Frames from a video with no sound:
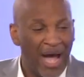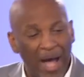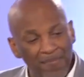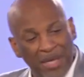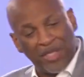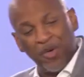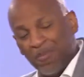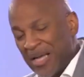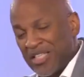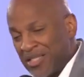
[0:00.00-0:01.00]
I make you
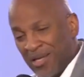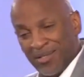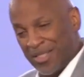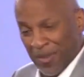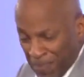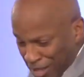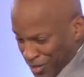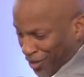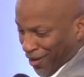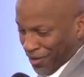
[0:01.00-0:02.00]
my sons and my
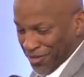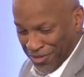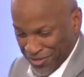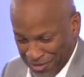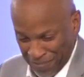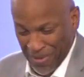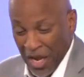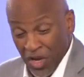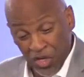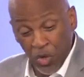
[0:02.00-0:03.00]
daughters.
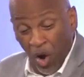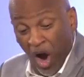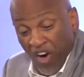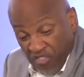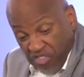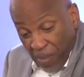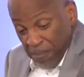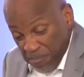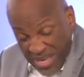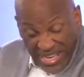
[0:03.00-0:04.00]
You are
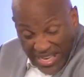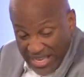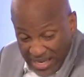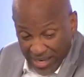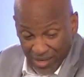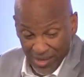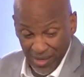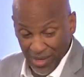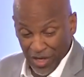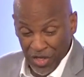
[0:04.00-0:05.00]
from me.
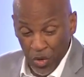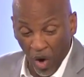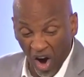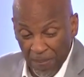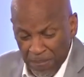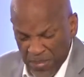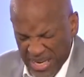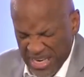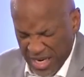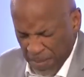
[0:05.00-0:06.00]
You are
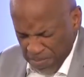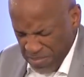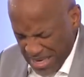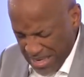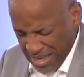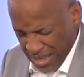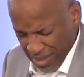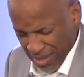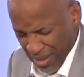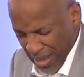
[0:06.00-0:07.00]
many me.
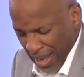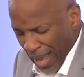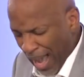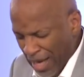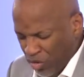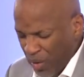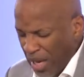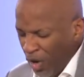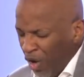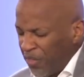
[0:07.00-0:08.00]
I
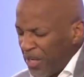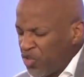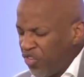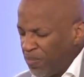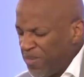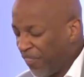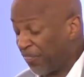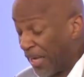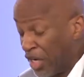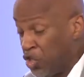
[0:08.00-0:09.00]
create all things from
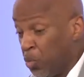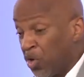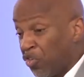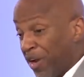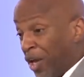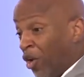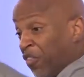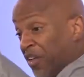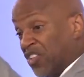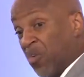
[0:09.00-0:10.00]
nothing, and you will create all
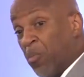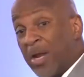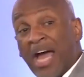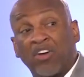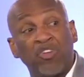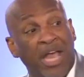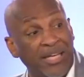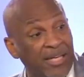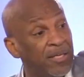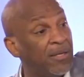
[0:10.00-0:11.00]
things from what I
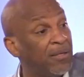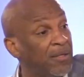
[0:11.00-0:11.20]
created.